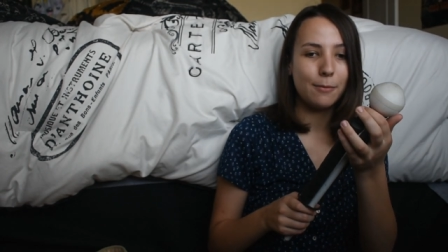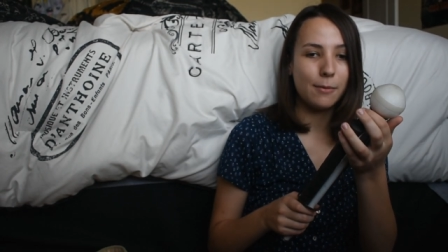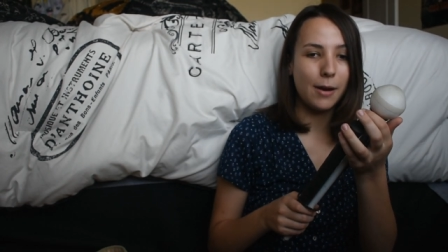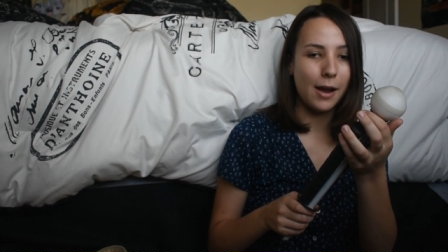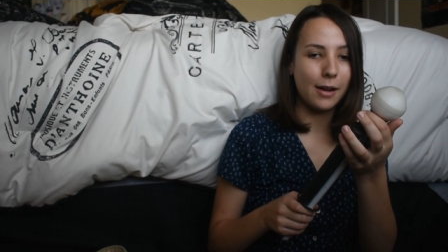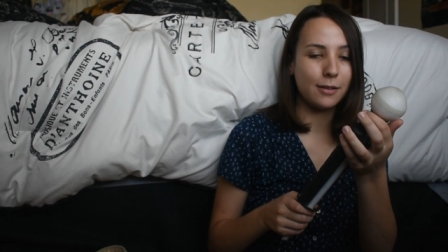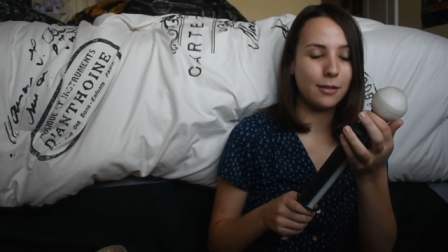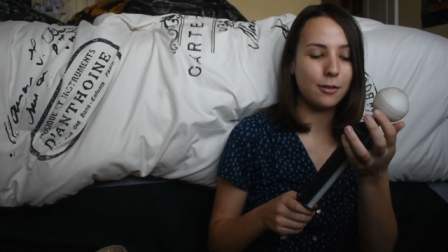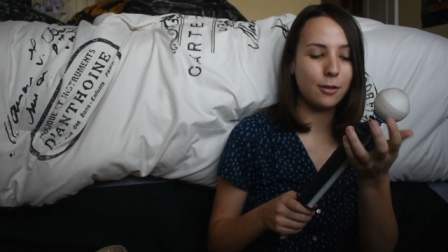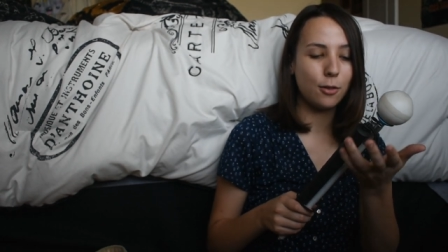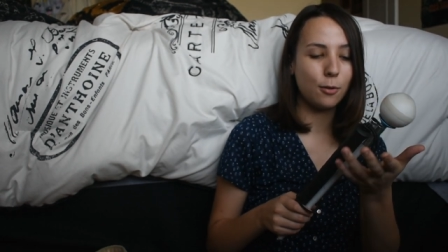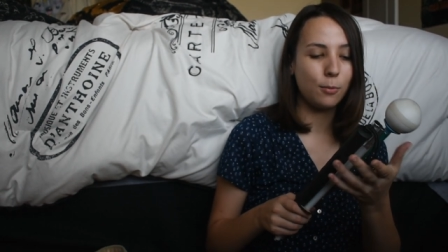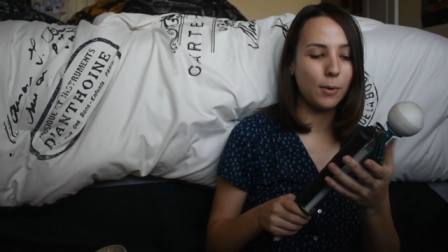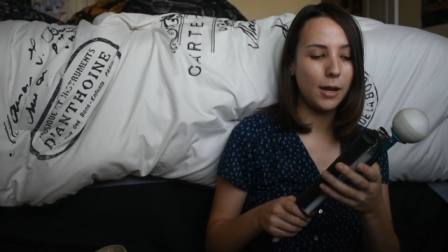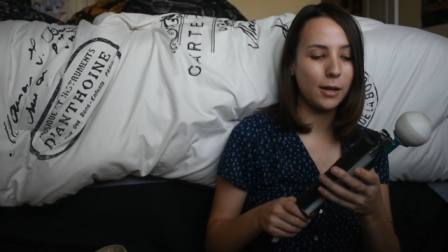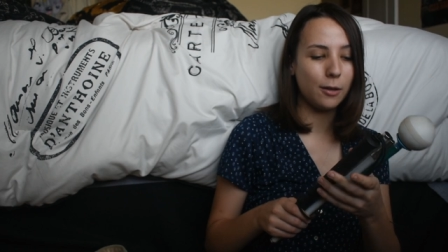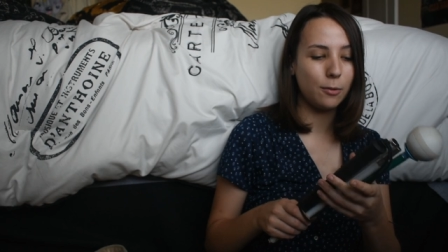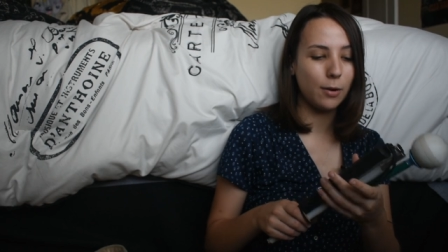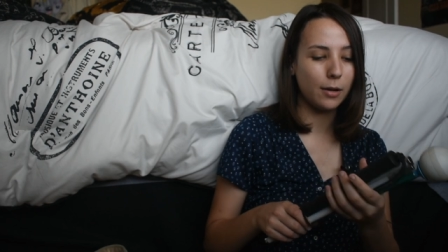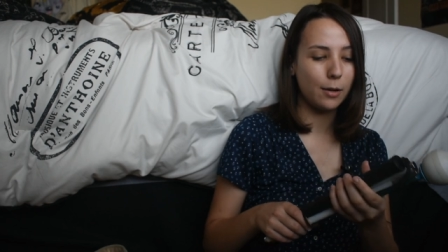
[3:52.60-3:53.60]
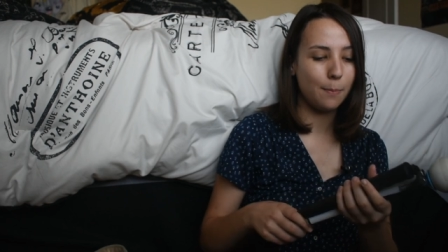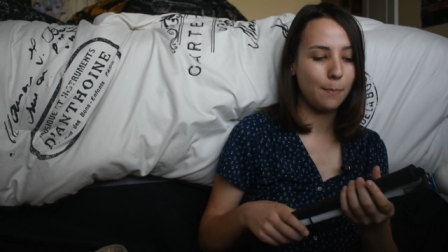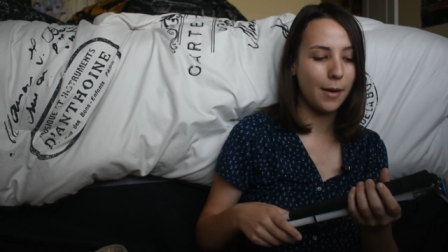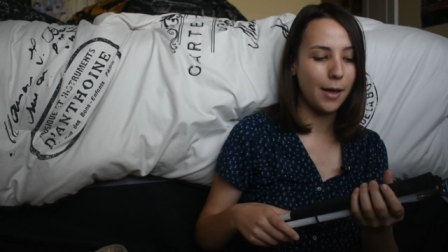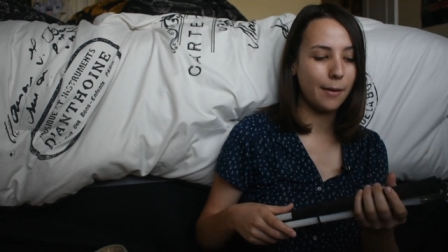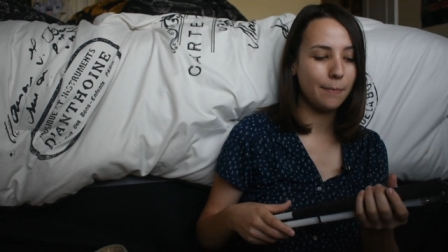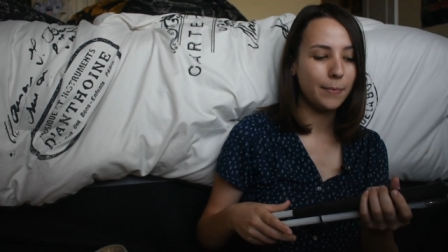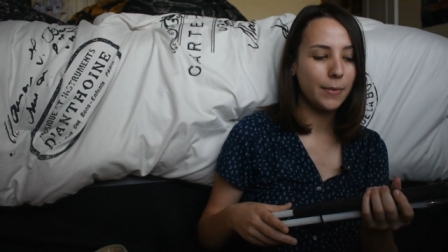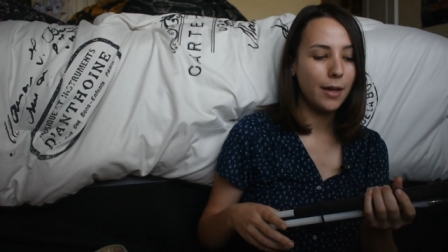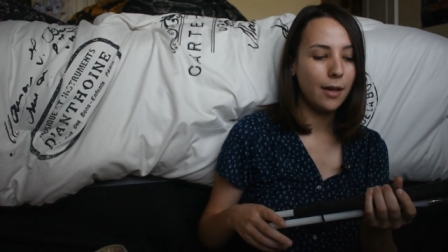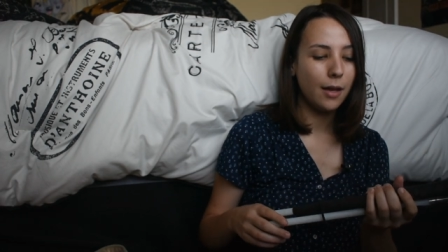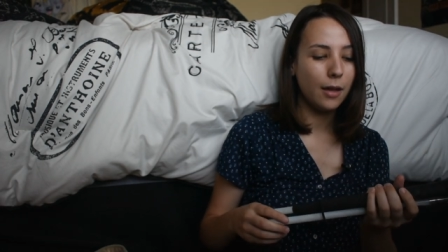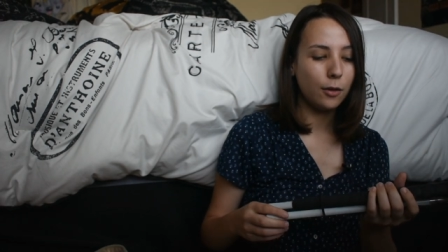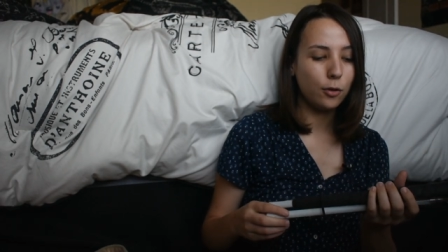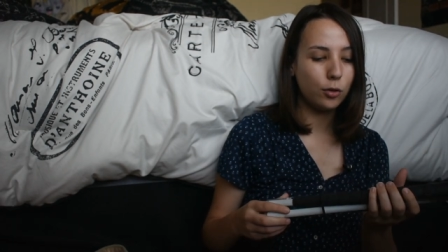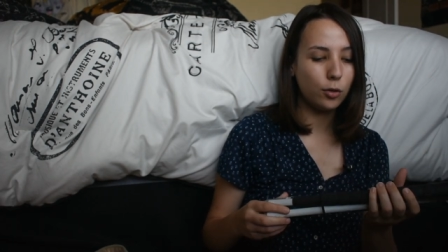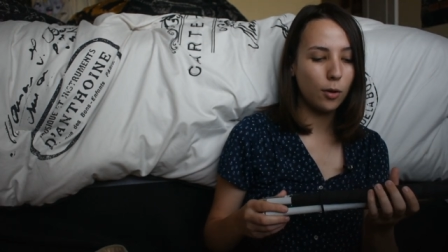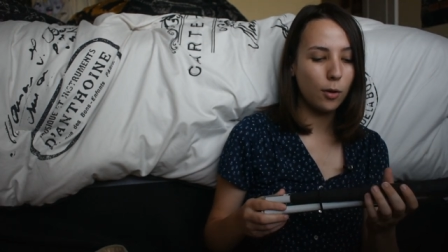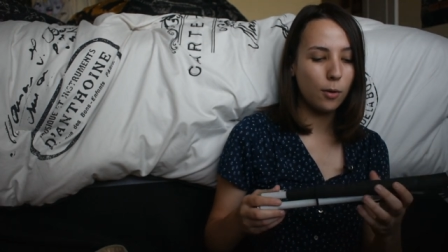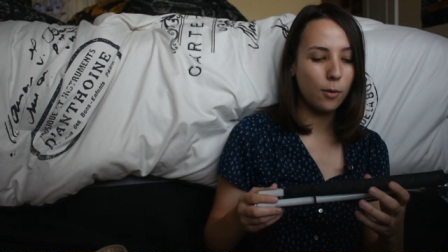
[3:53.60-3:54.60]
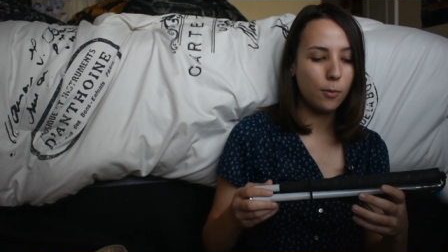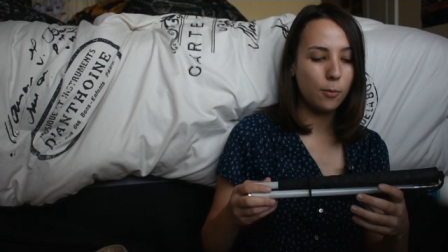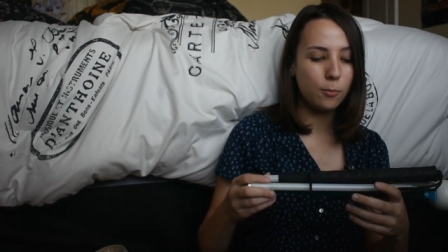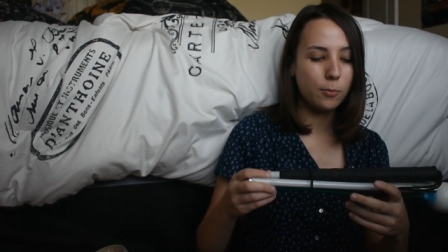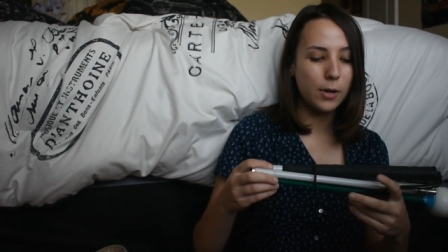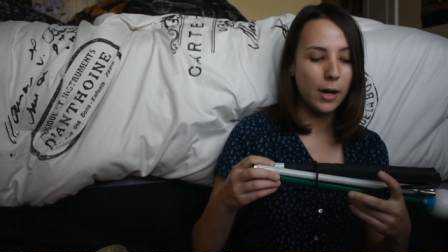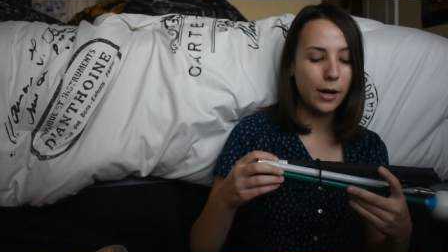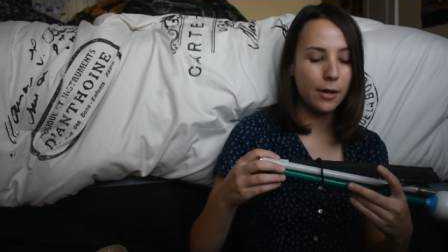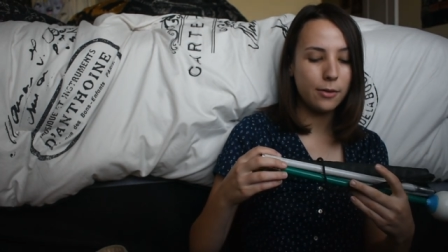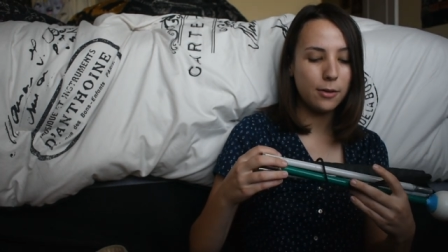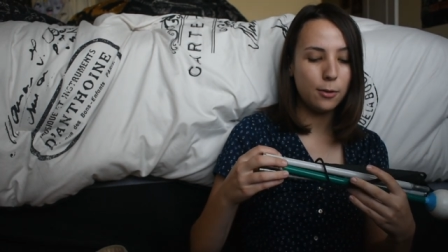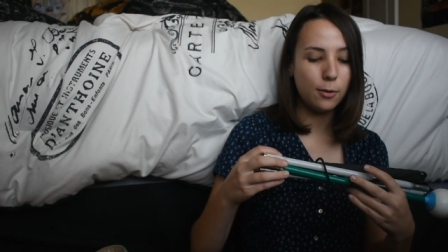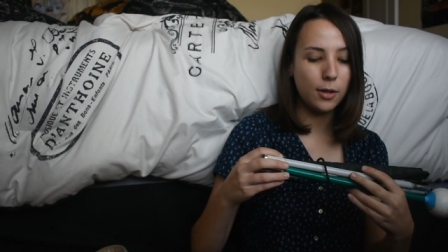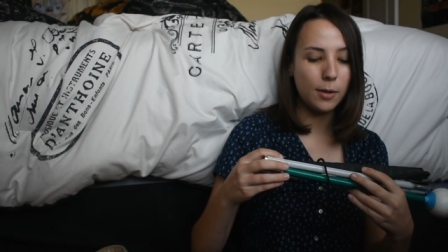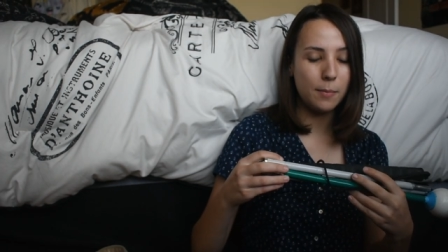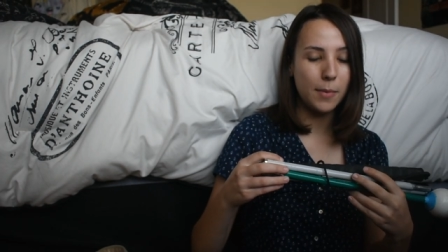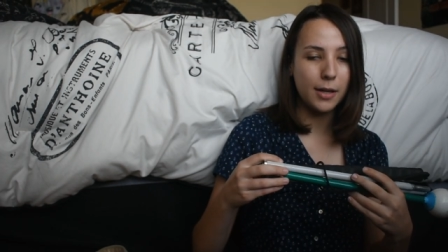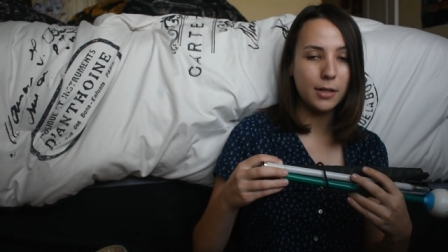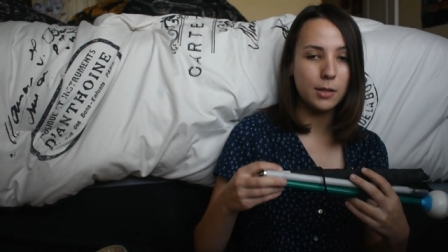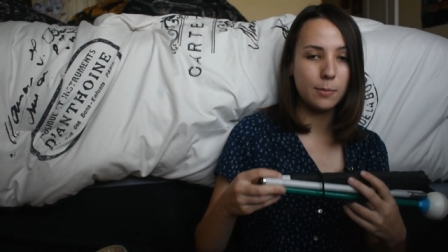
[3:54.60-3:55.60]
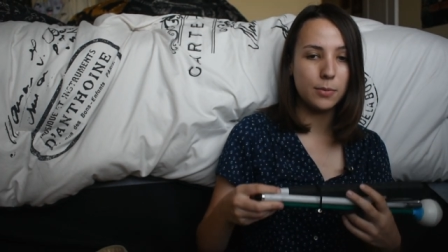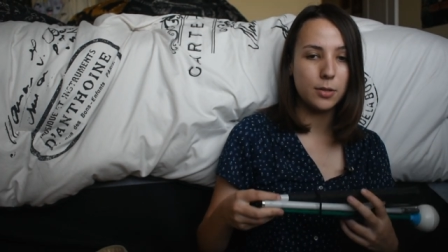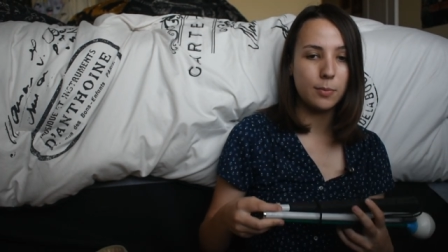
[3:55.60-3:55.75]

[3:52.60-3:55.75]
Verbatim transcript: adds to the weight quite a bit. So while you can make them